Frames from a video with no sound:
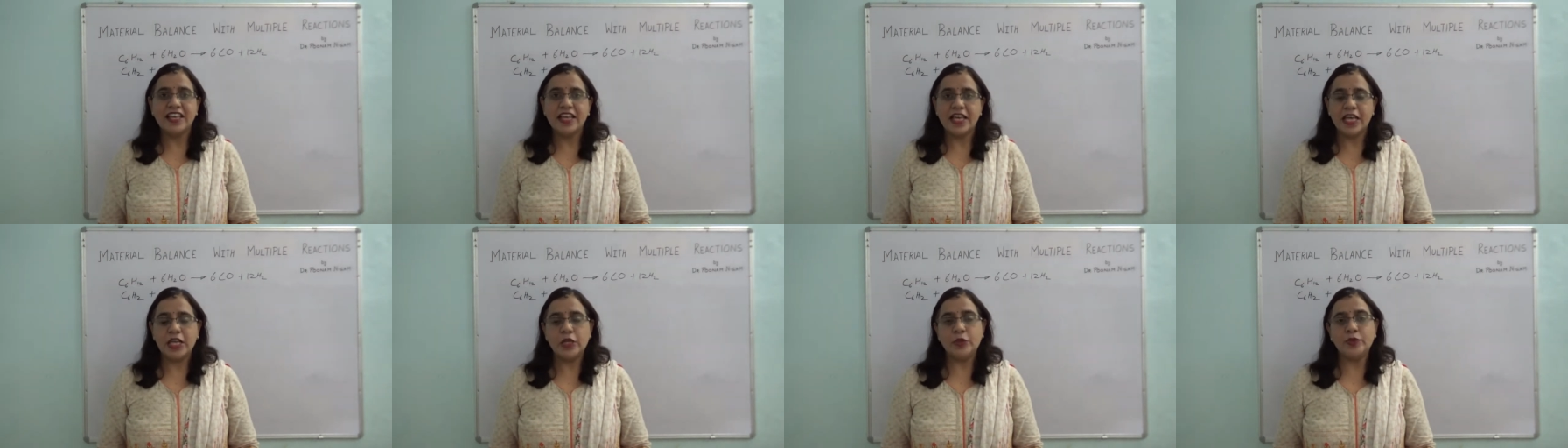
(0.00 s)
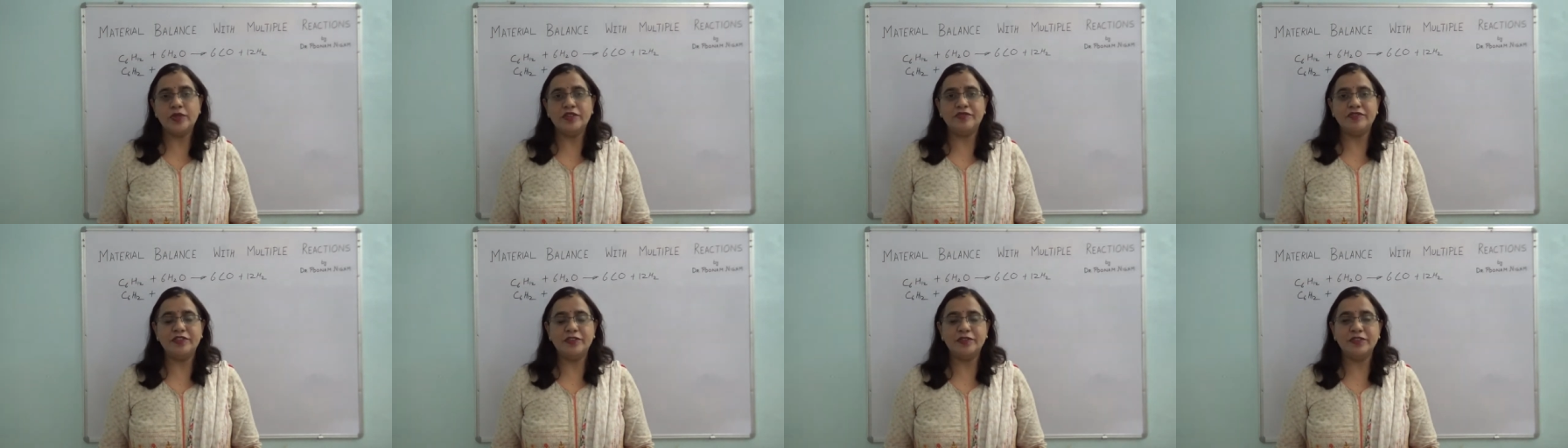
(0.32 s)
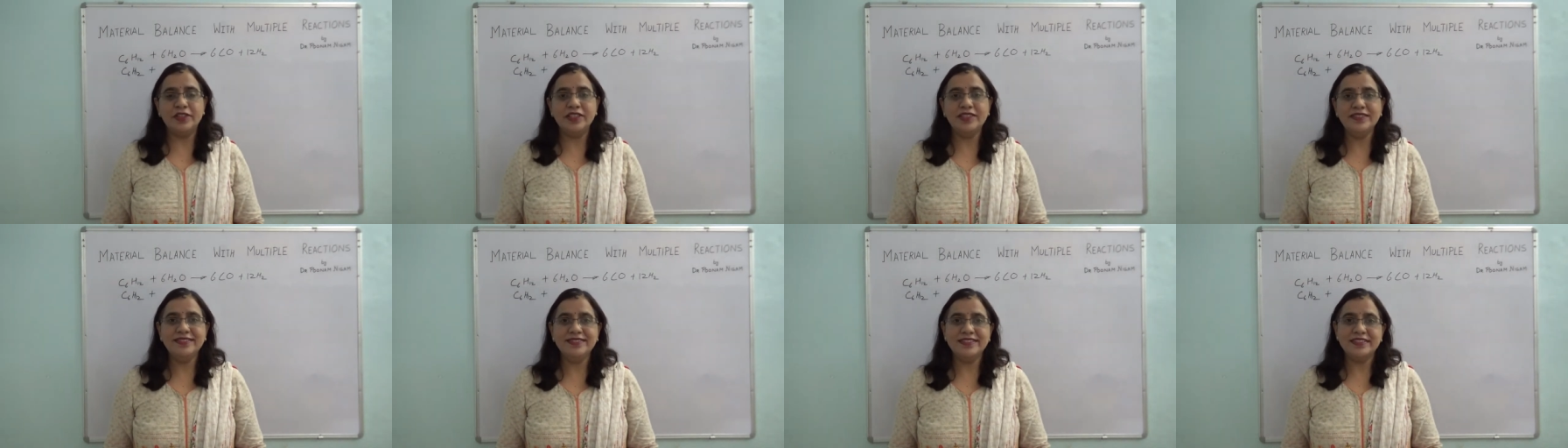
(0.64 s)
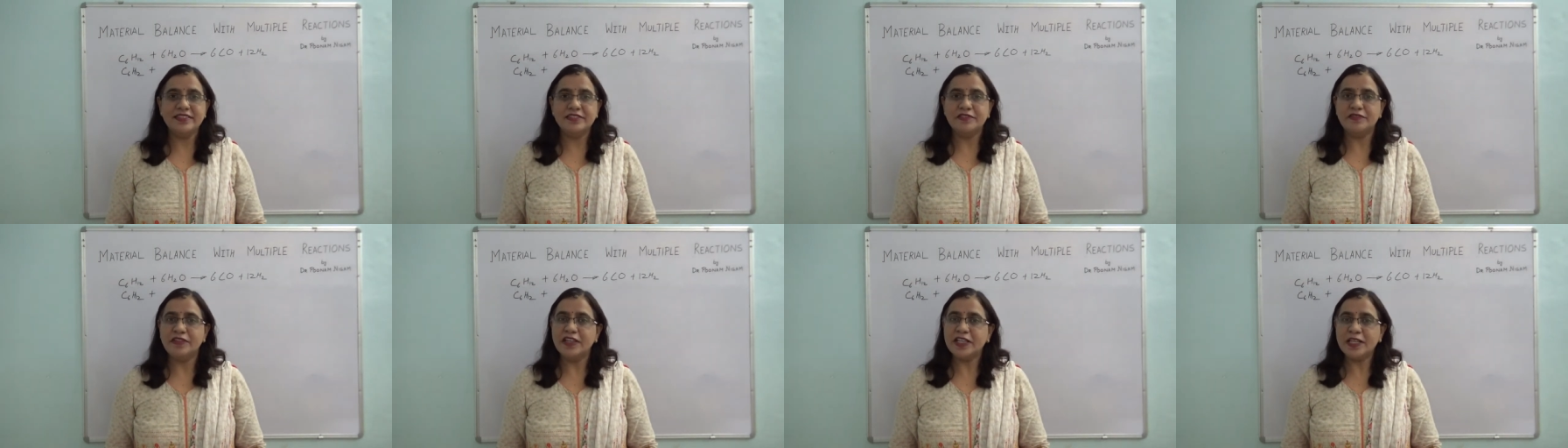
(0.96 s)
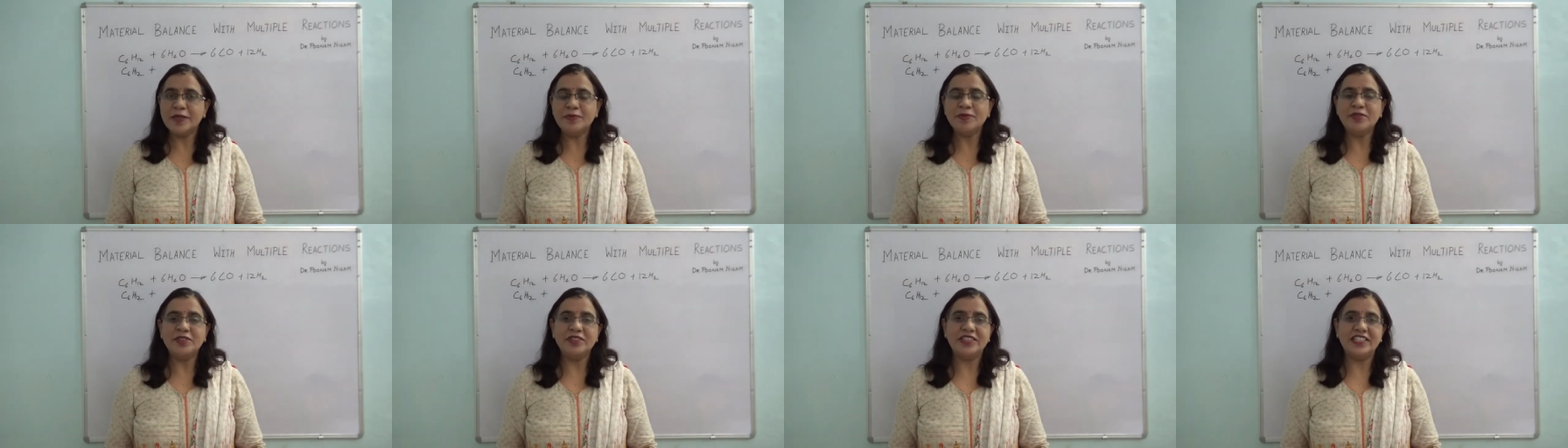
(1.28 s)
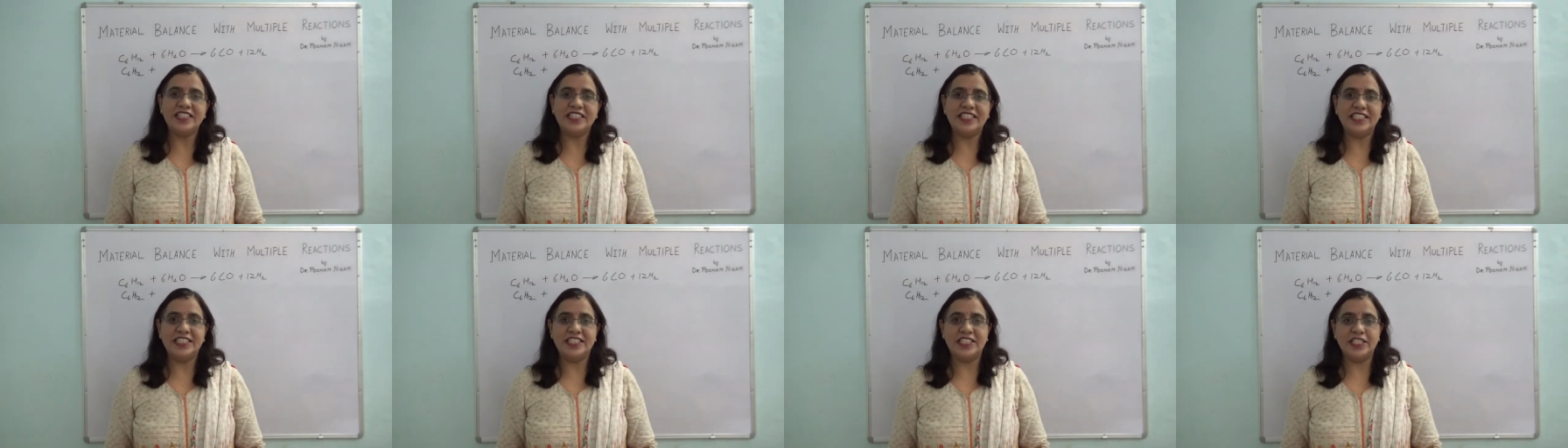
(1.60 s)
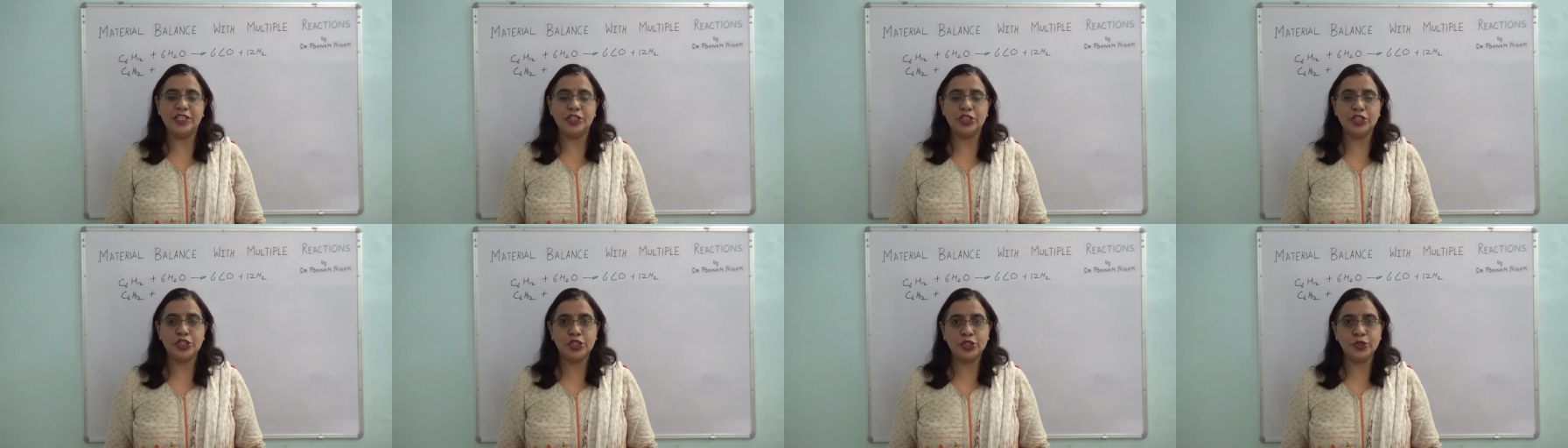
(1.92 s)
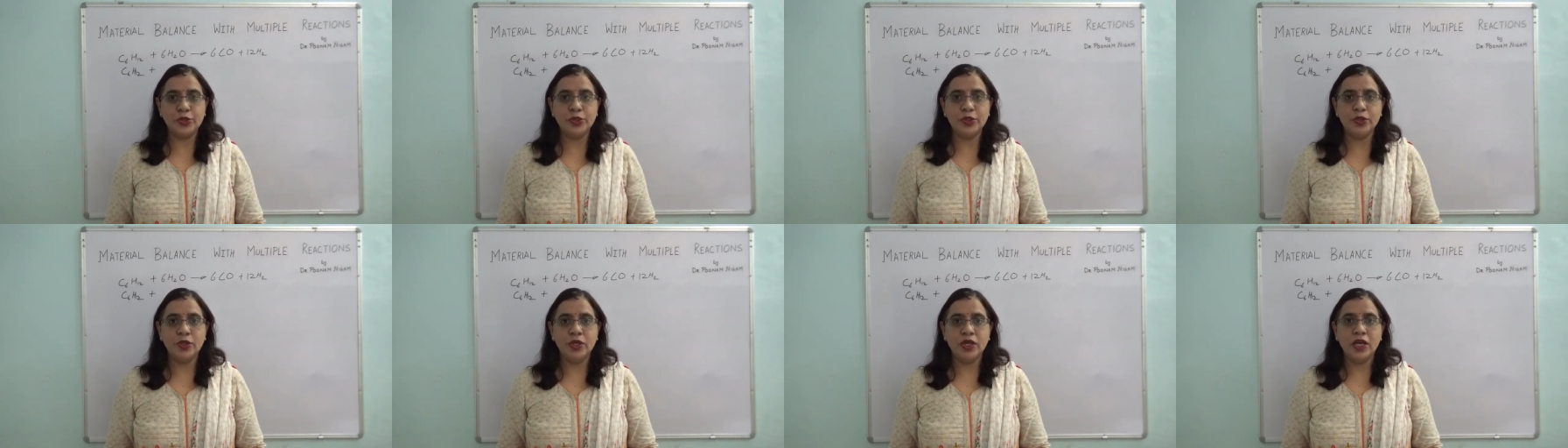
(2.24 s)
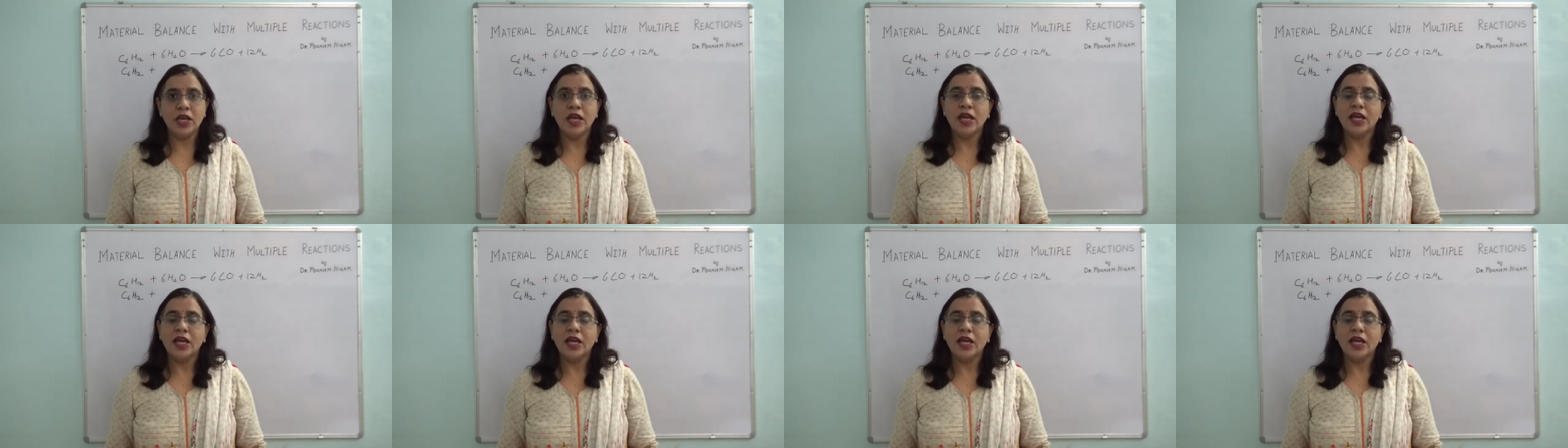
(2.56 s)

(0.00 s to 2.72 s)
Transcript: Hello everyone, welcome to the teaching show.